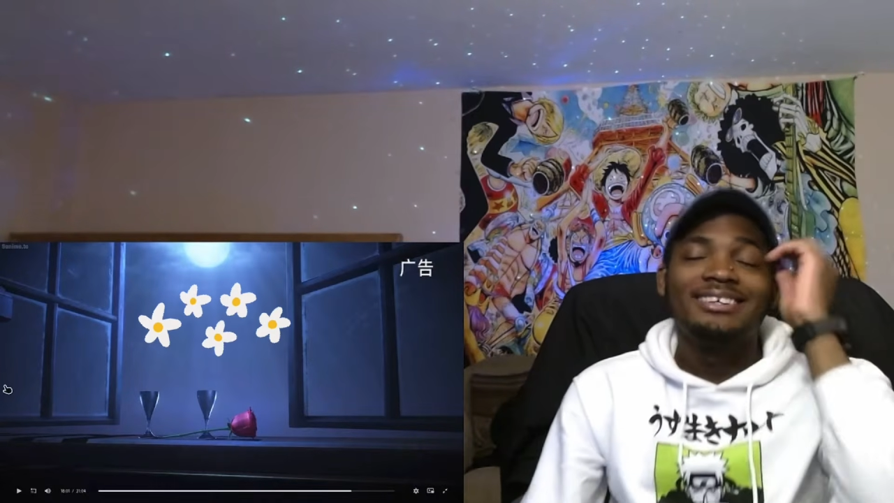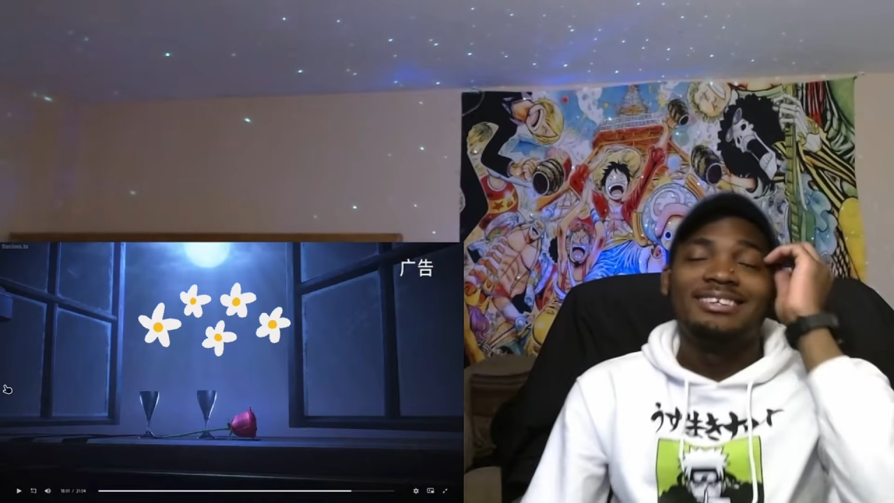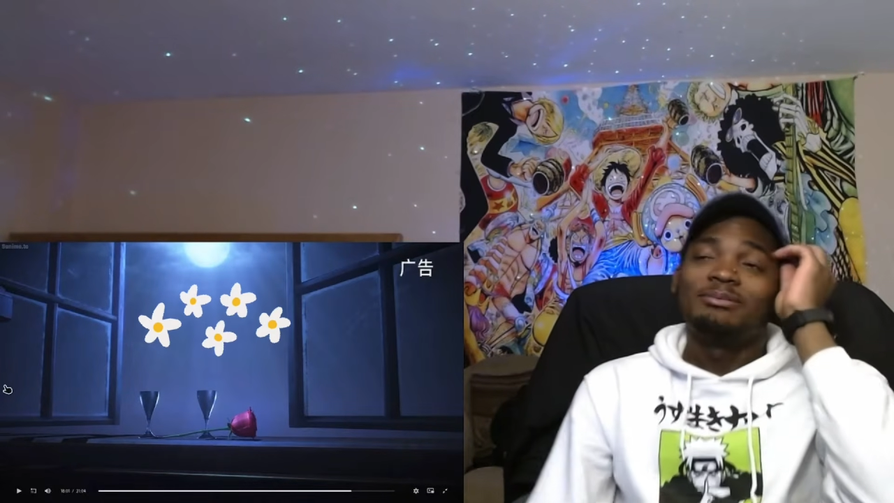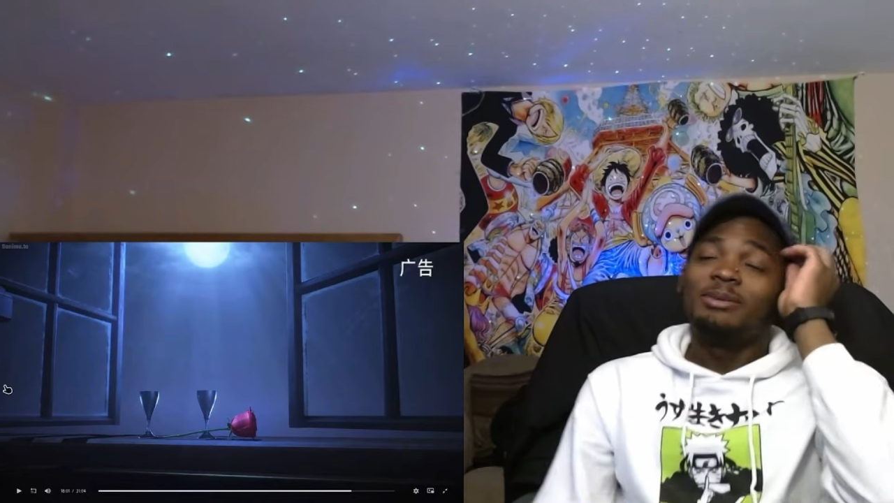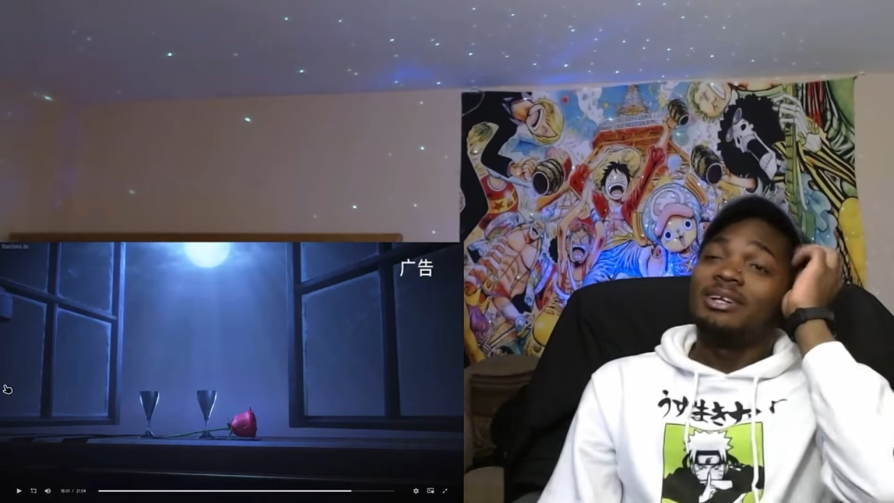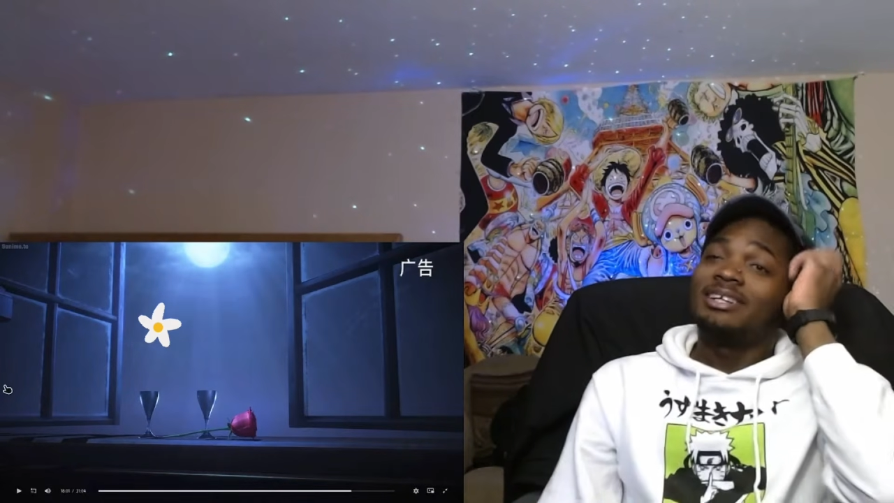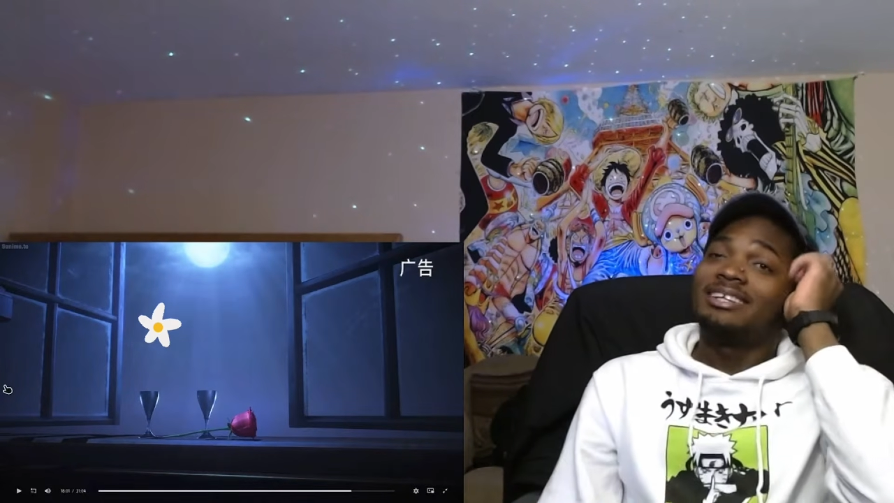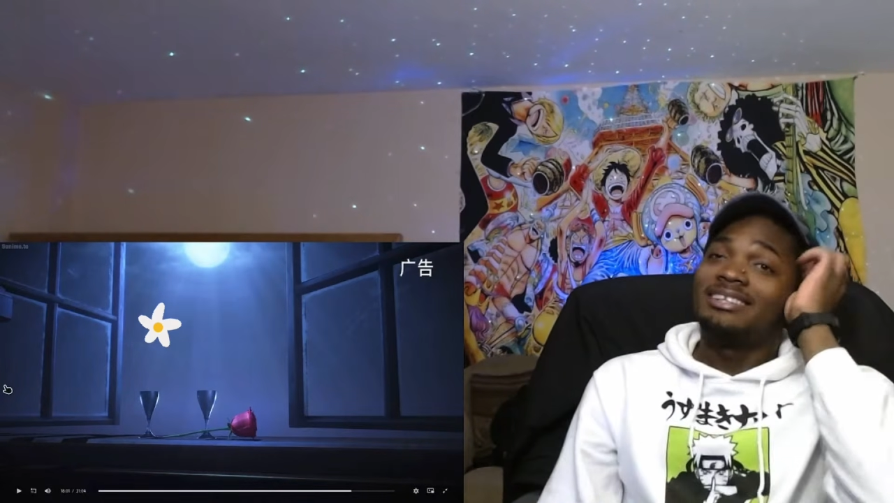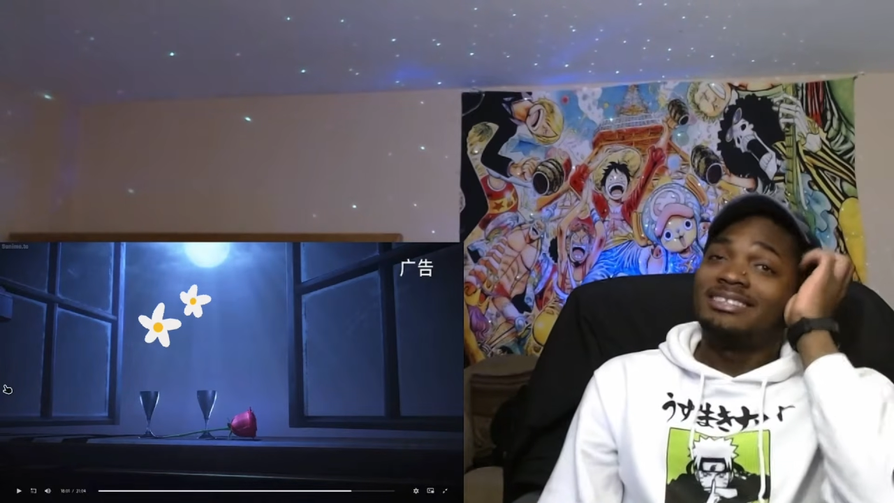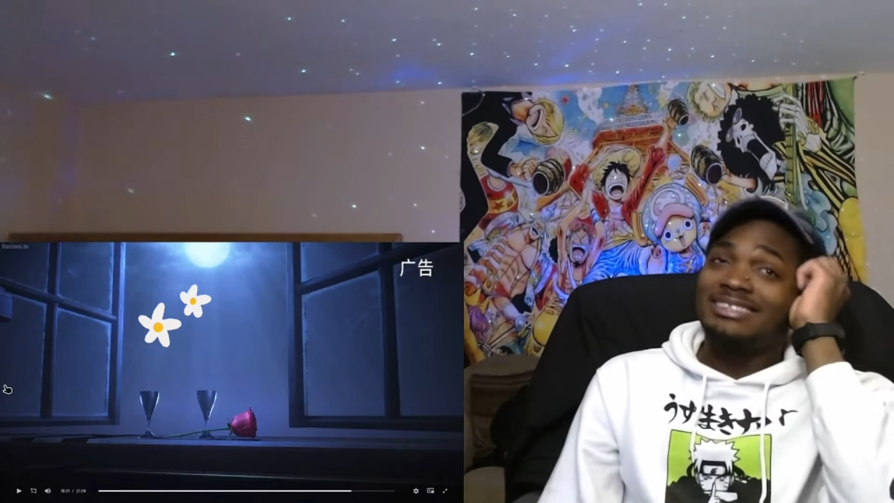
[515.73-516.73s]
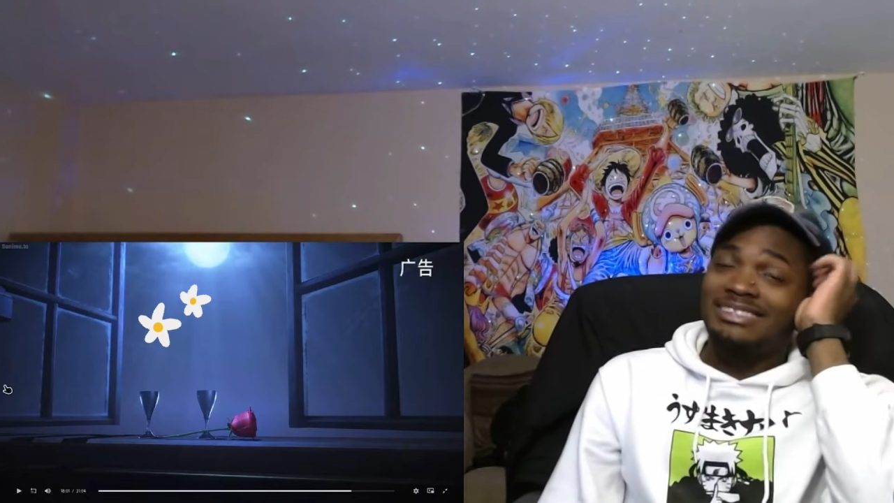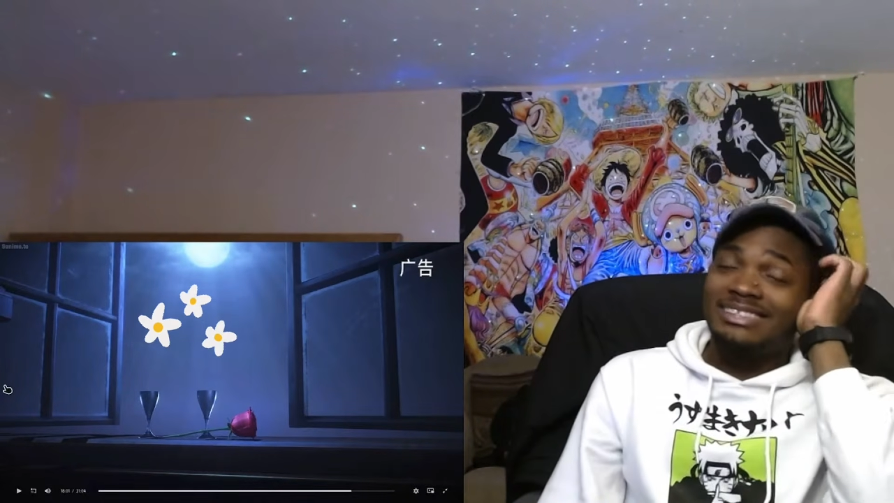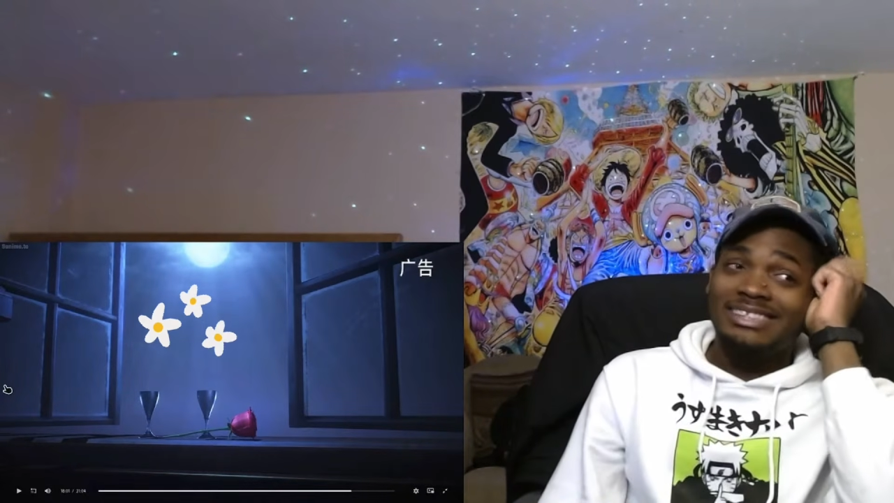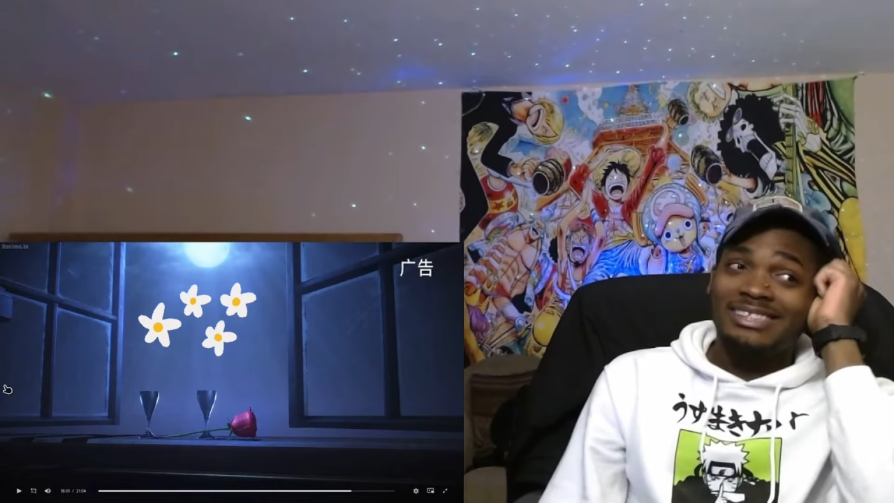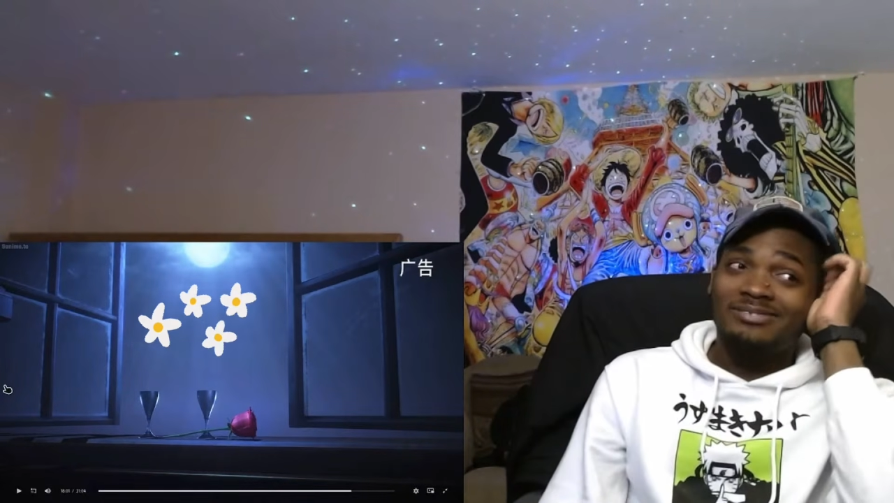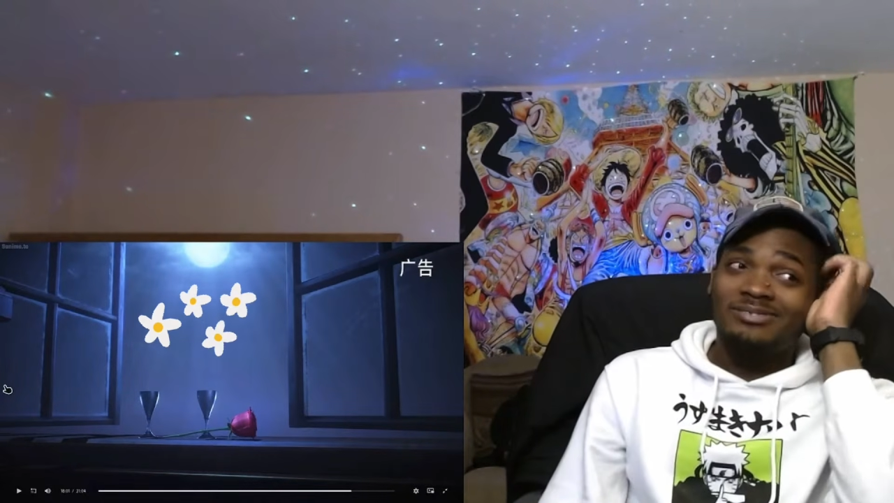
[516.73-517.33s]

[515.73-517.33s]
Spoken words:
But it can't be.